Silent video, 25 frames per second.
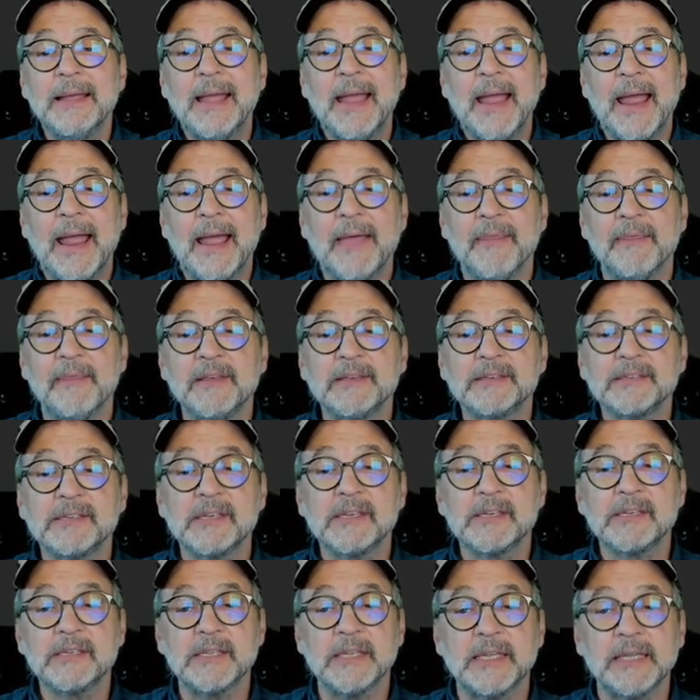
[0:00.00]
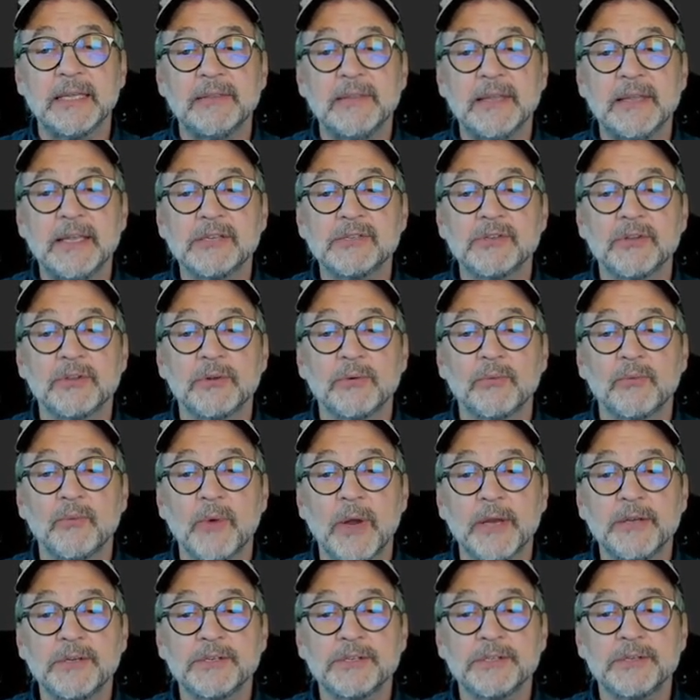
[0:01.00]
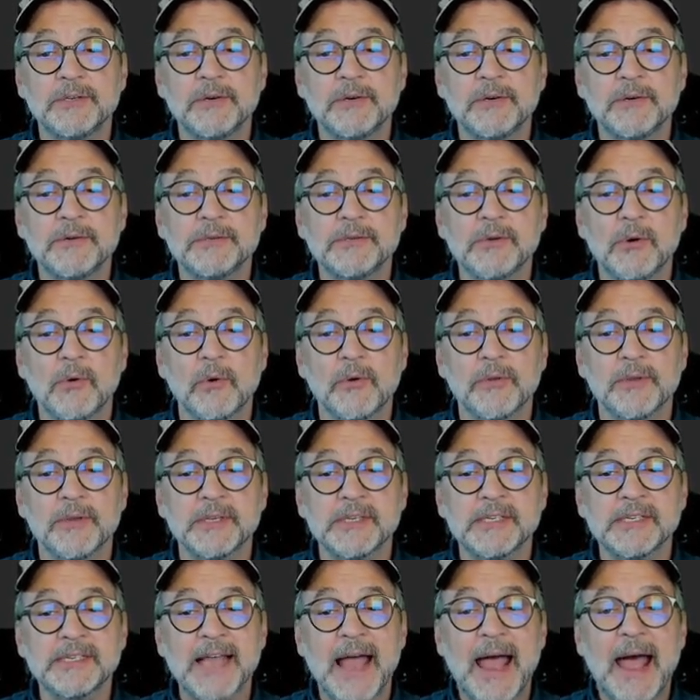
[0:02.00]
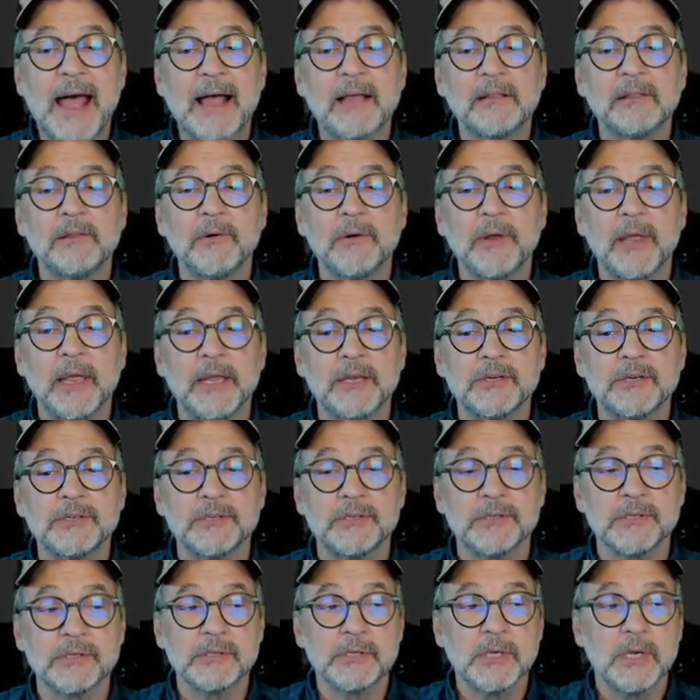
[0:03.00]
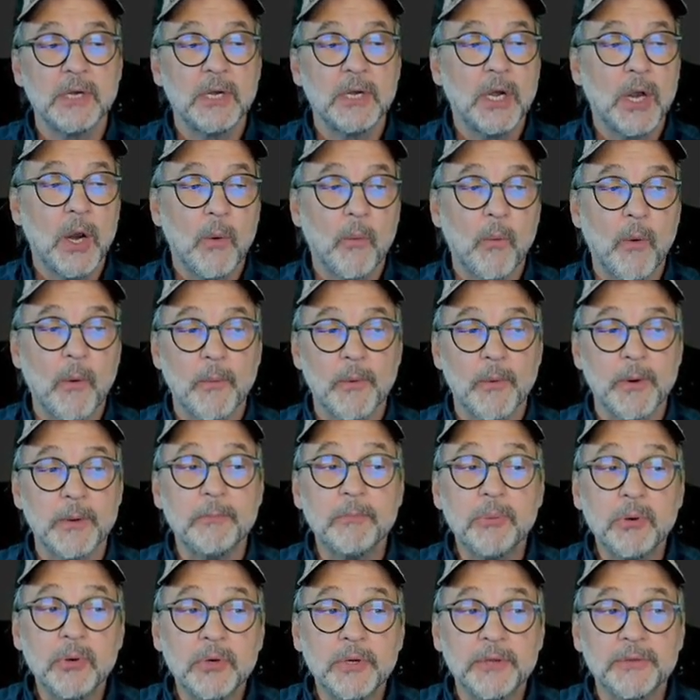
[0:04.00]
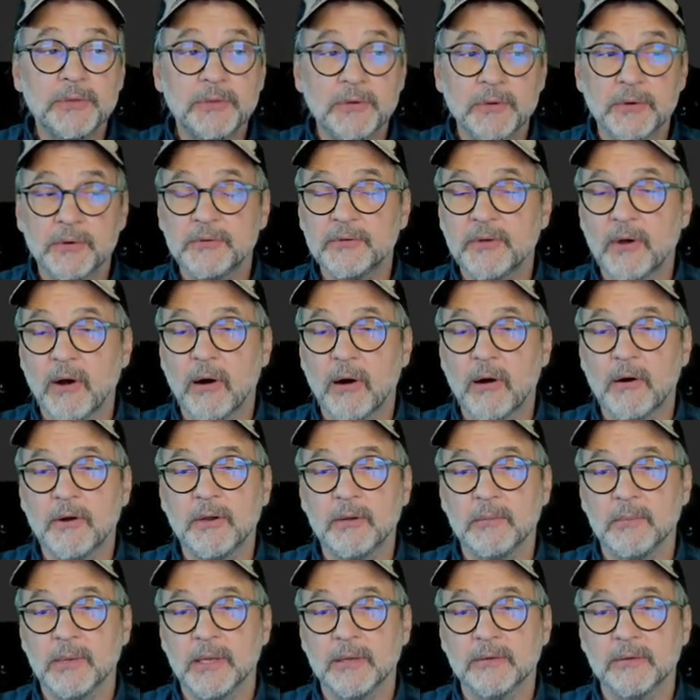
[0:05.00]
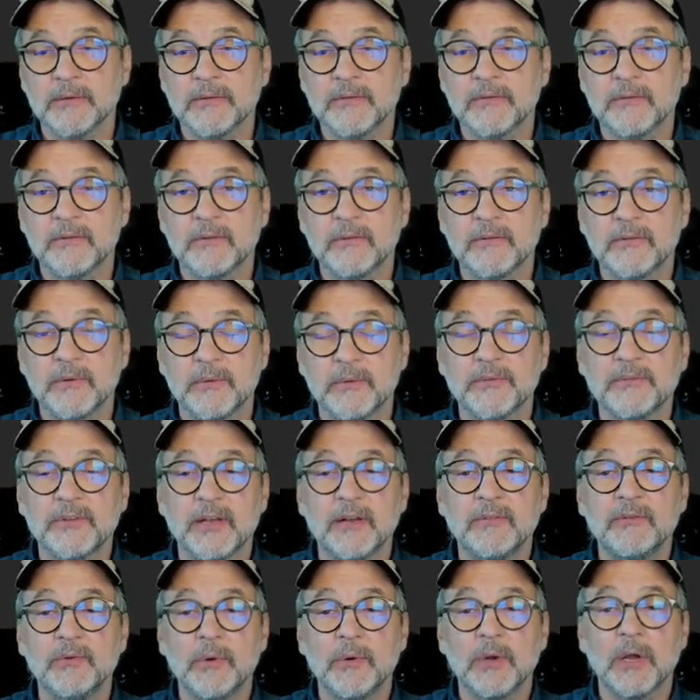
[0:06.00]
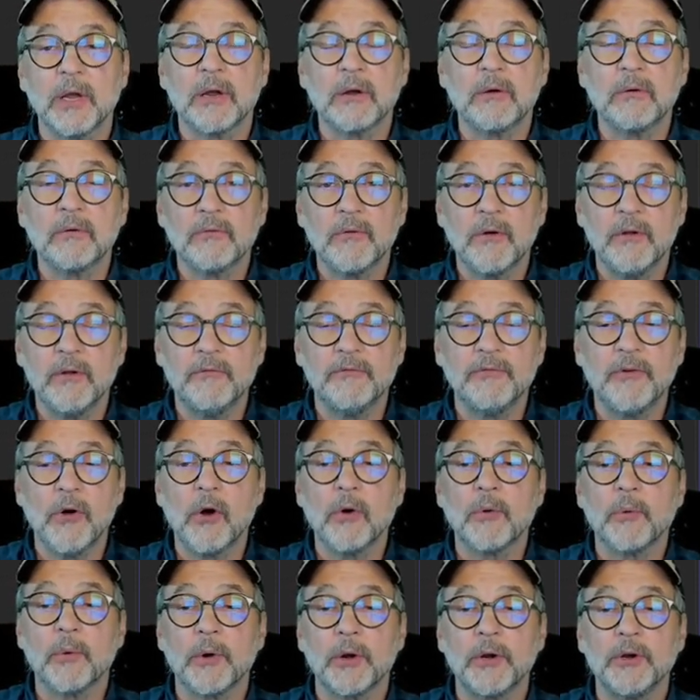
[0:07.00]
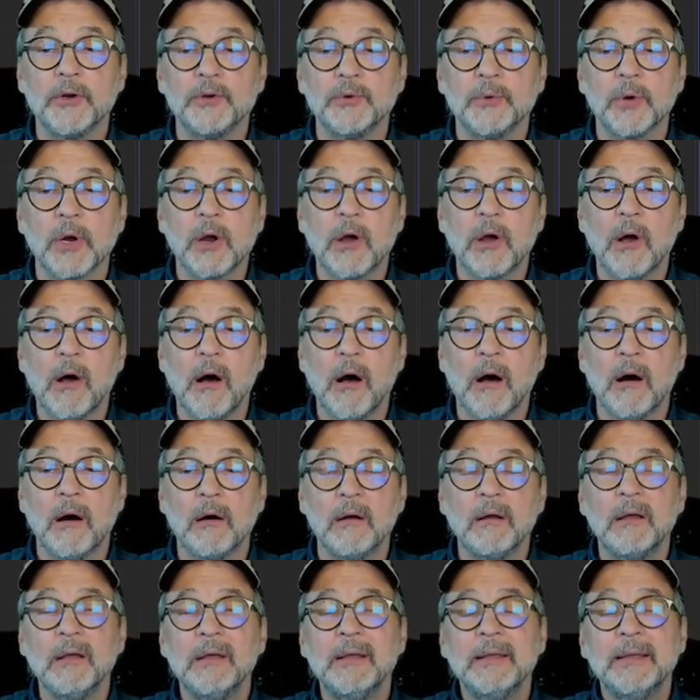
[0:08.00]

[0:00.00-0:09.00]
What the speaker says: and these are the registers or the stack locations where we put those arguments. So instead of doing an invoke, we're going to do a call.